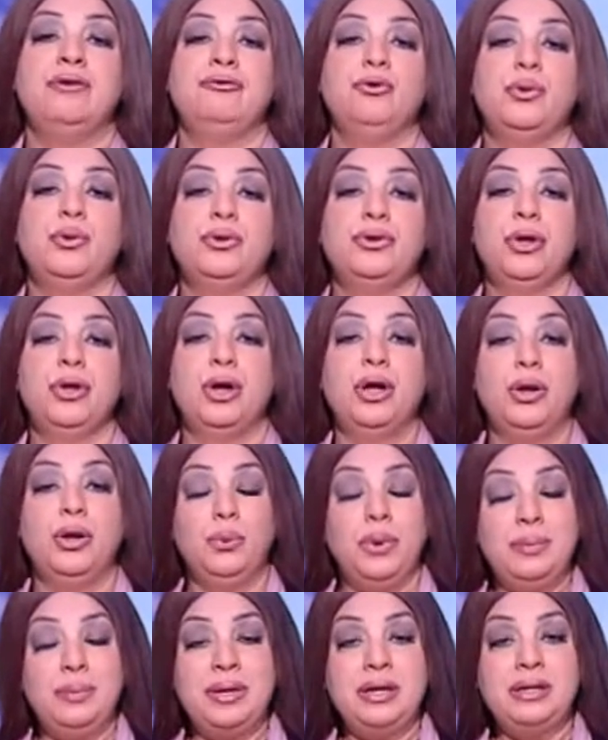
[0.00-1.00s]
for the,
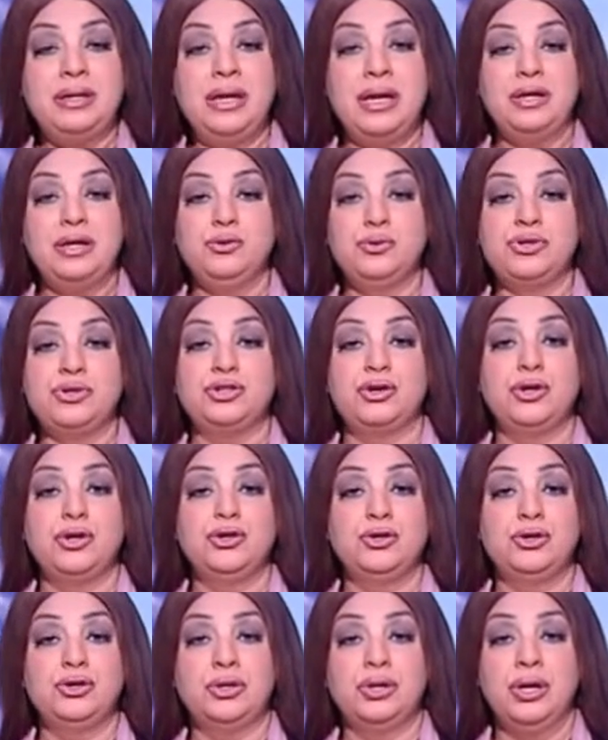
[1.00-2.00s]
women to
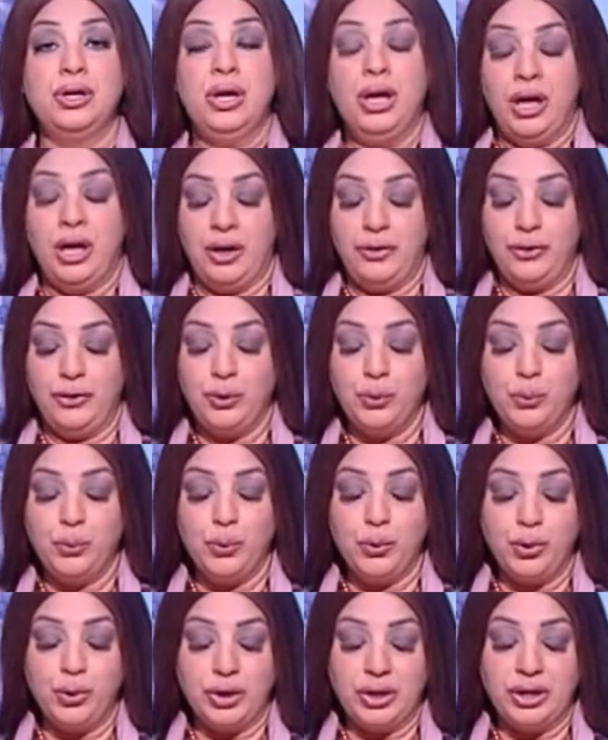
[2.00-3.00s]
start their
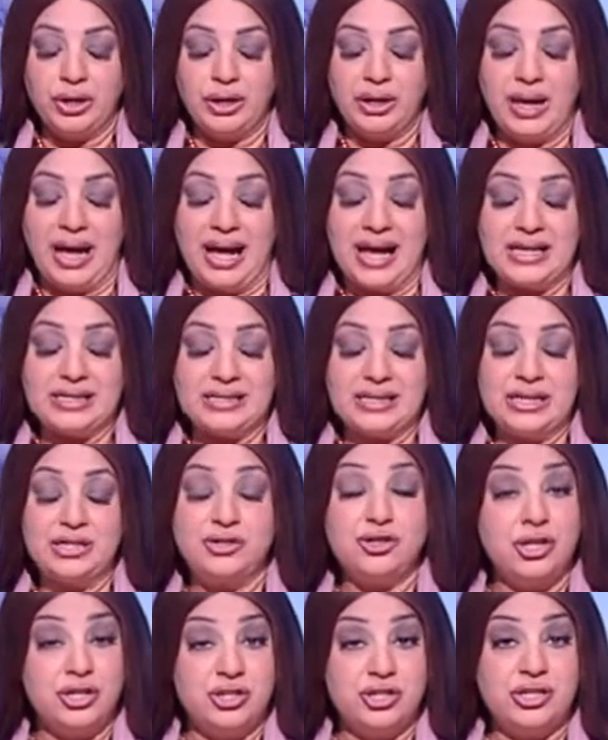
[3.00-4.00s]
work as
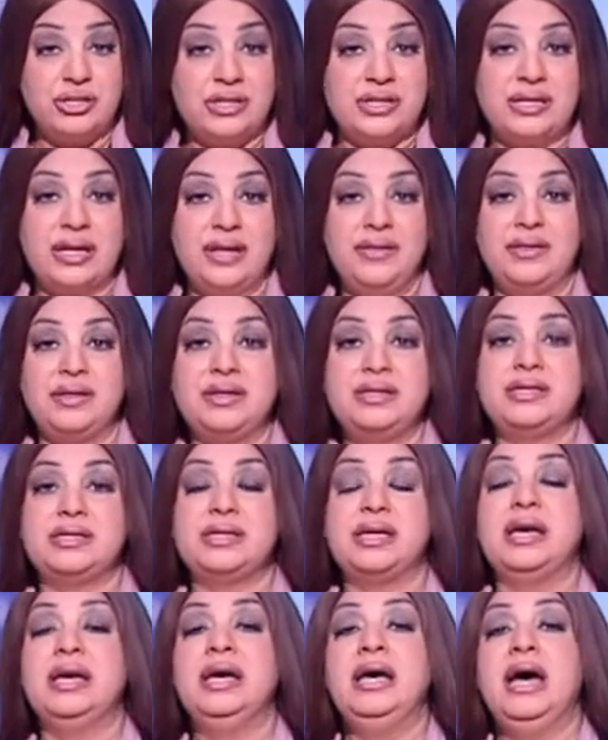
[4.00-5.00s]
judges in
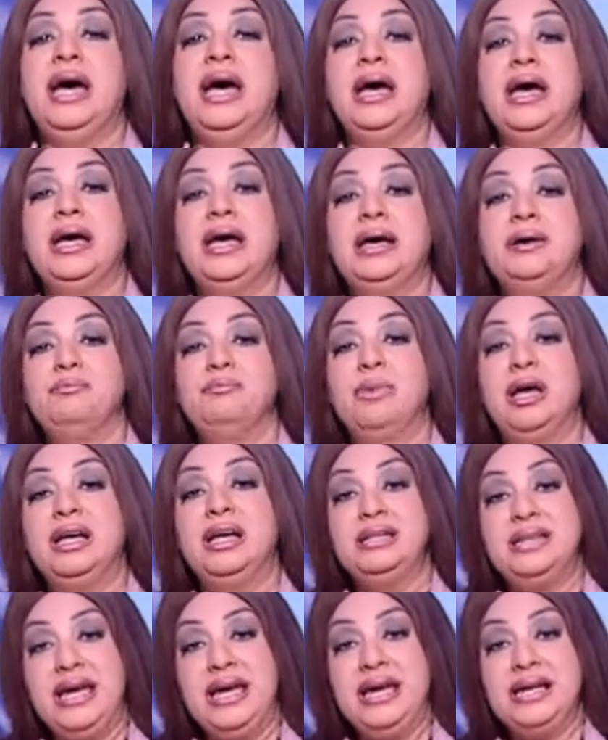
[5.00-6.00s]
this um,
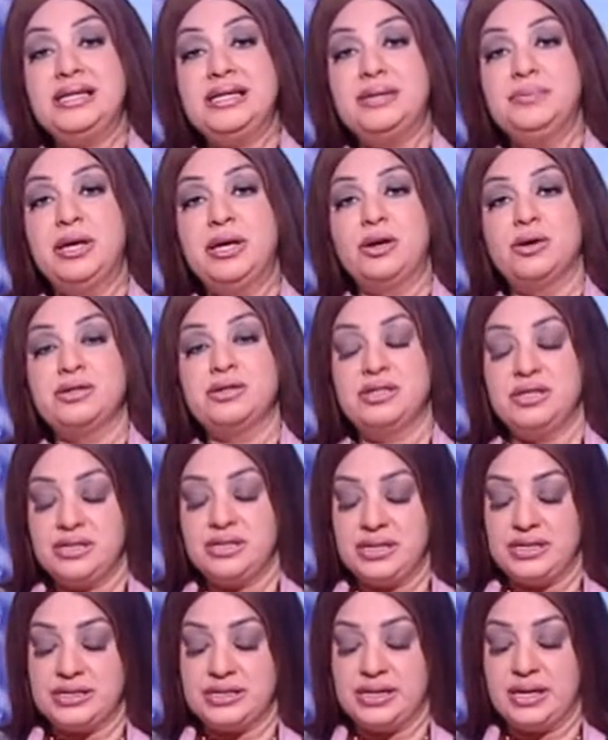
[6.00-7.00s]
date because
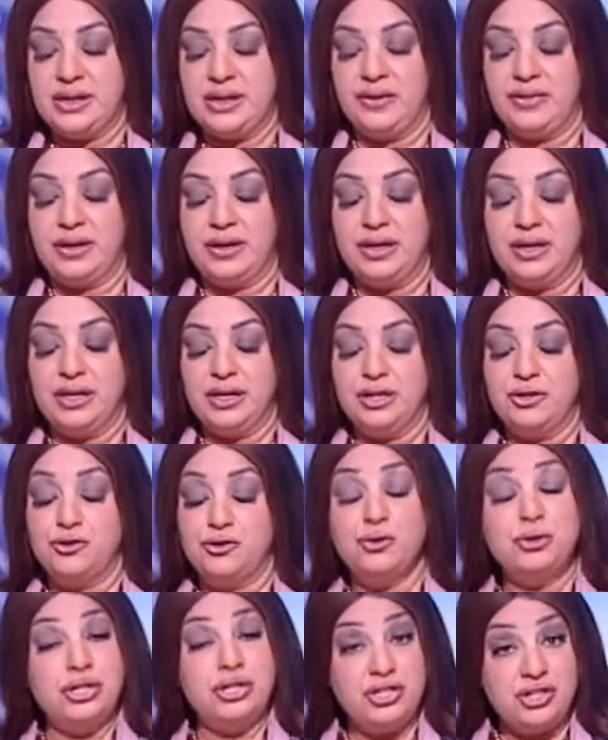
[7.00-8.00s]
this is the, the
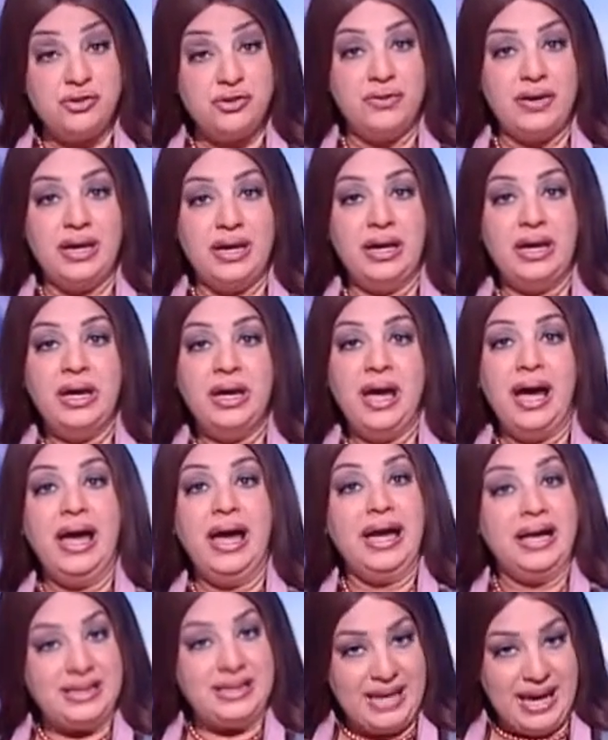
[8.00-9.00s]
Judiciary
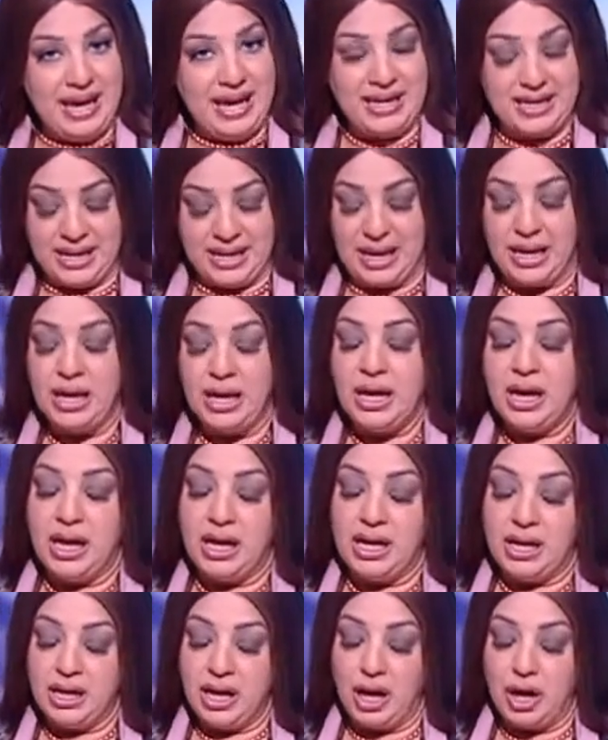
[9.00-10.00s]
Day.
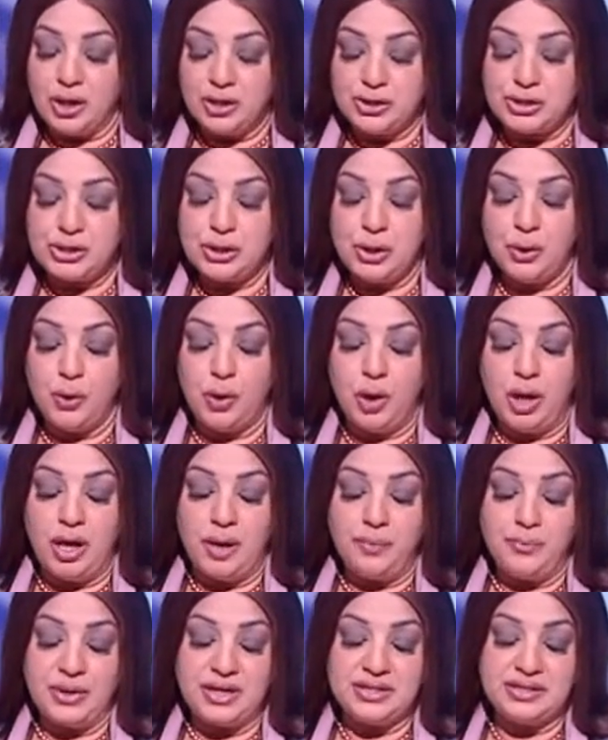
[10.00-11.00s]
also,
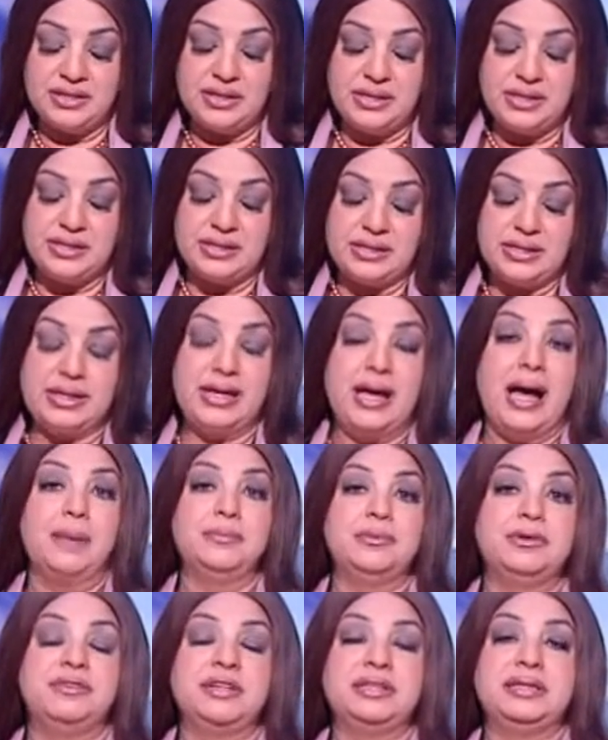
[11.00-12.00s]
President
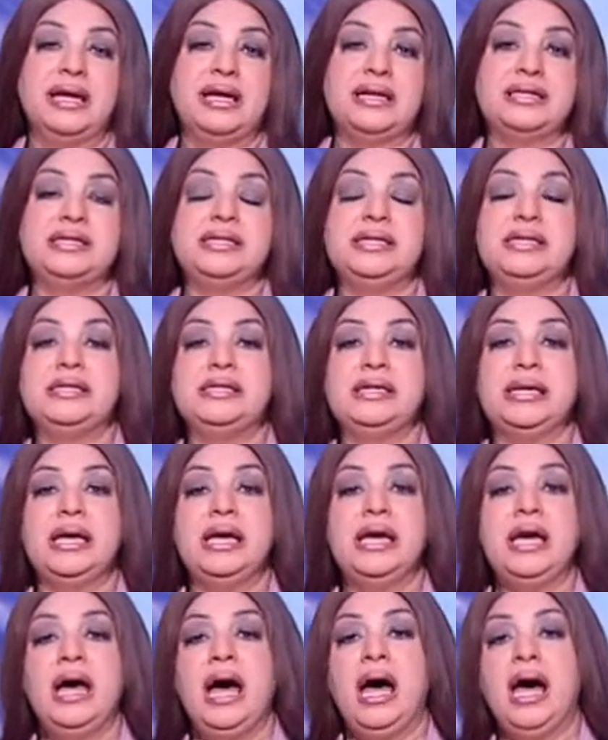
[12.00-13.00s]
Abdel Fattah
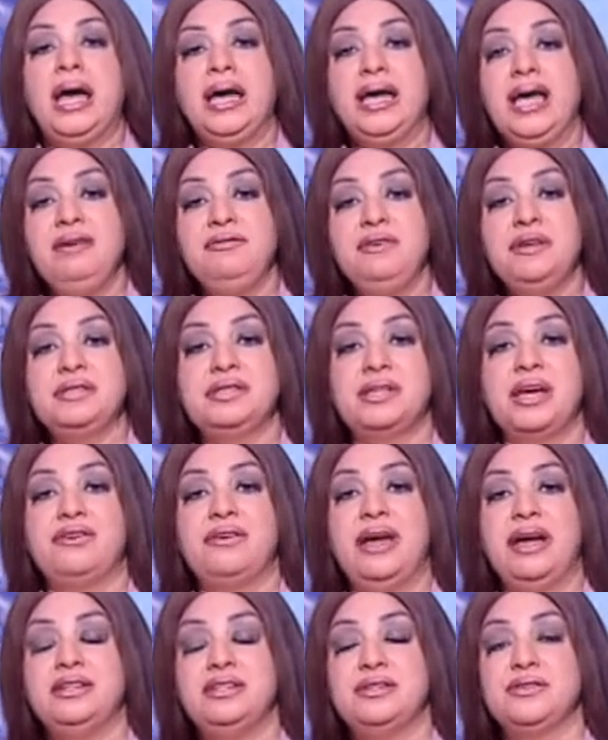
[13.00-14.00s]
Sisi gave his
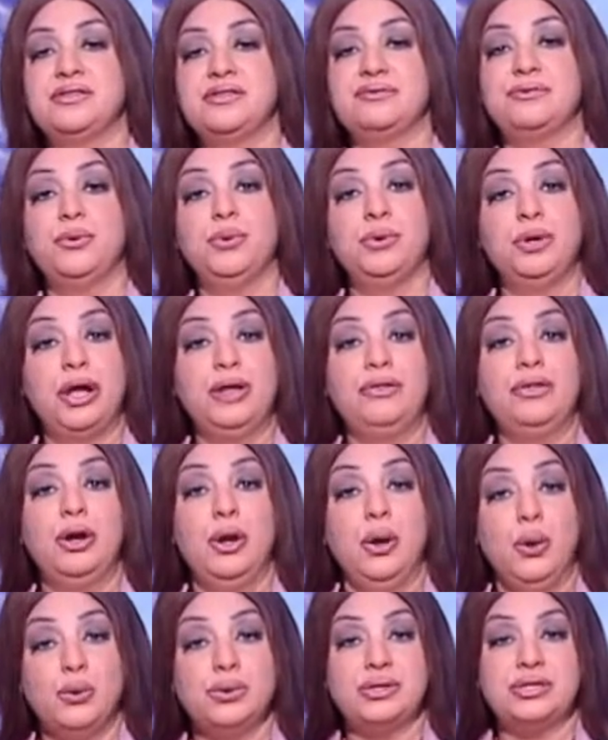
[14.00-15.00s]
directives for the
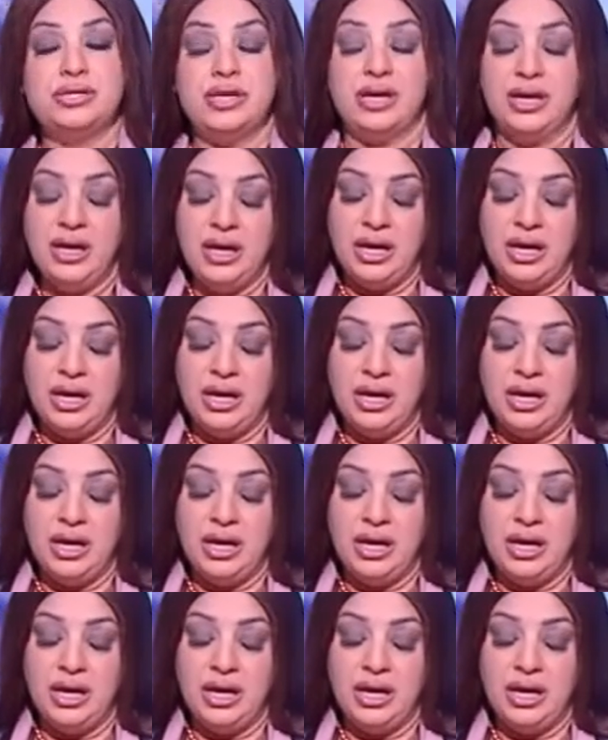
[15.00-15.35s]
laws